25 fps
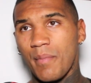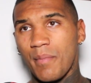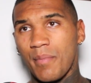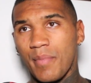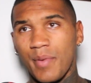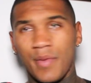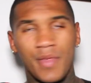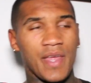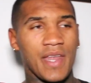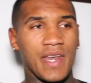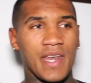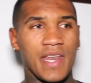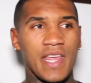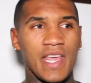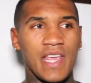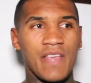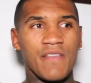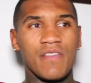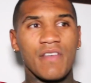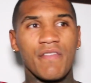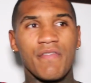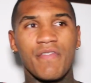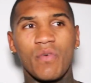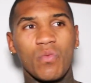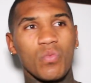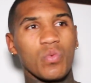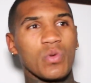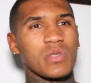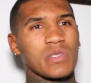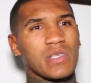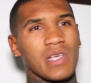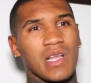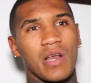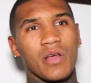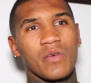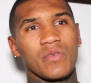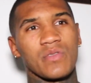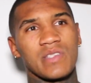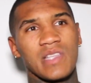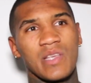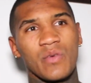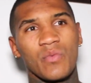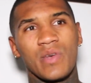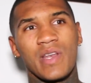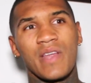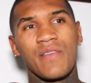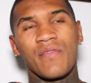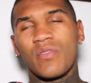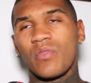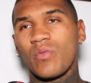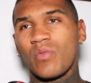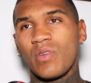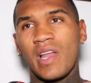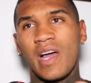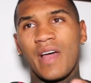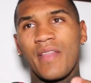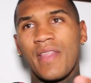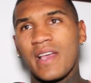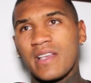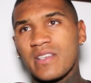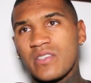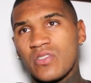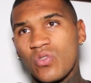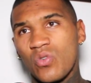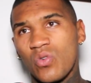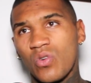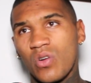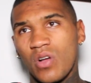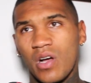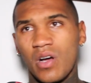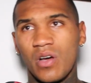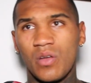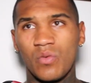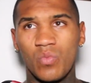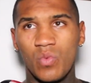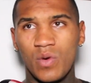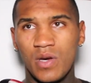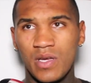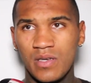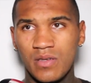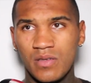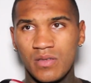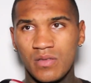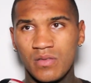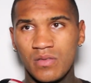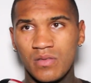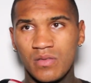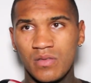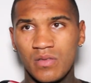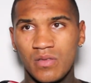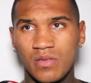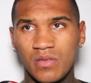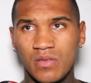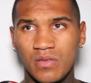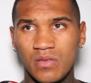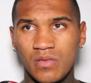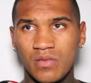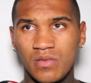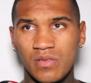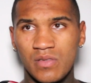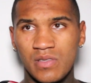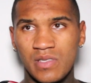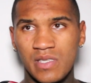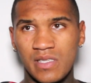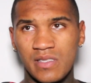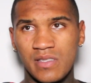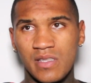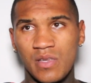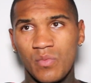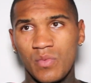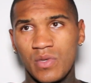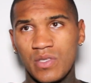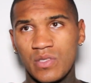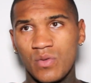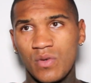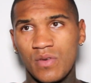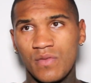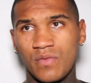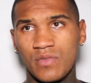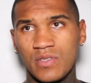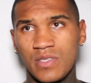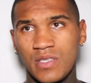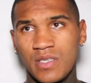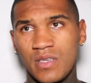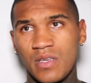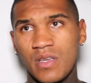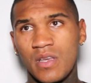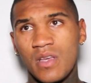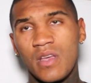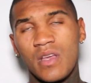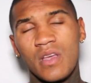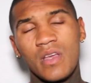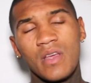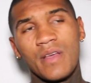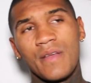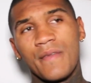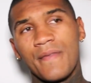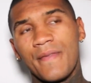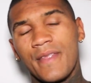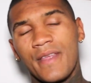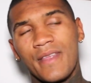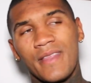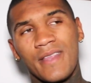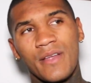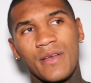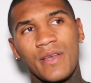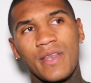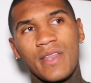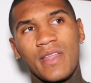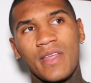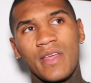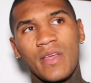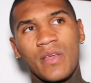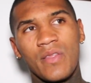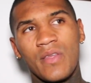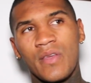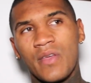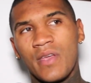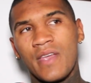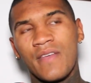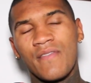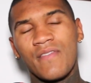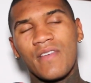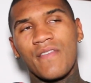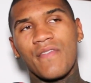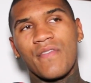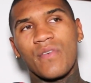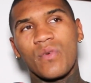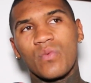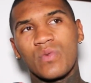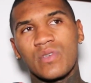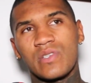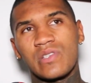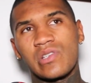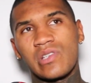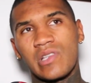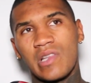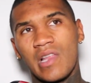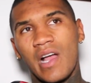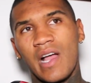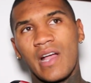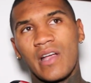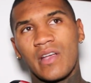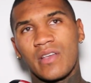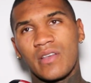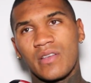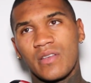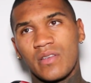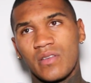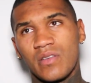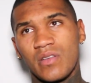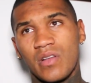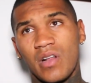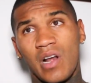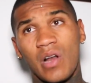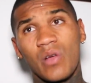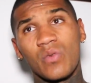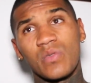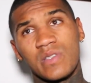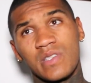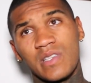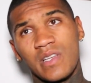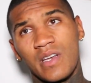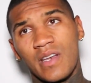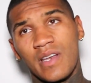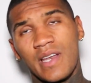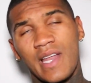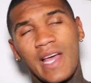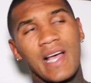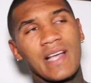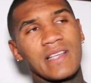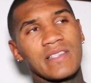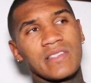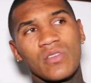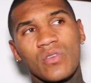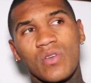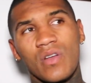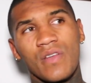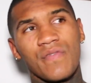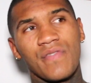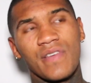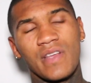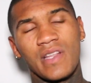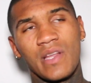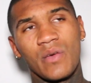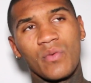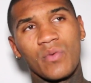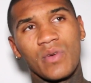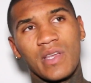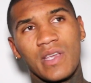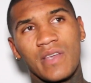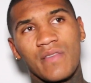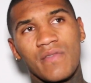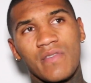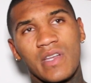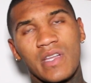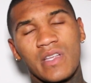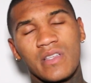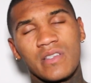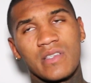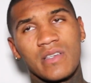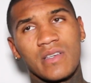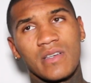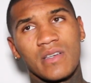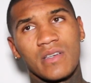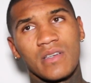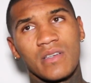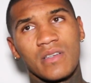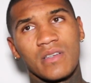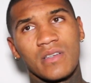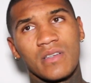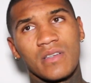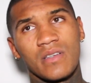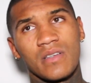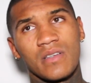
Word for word: but then even if it was close, they were never like that scorecard one, sixteen, one twelve was it? Then it, even if it was like closer than that, I still don't think they would have given it to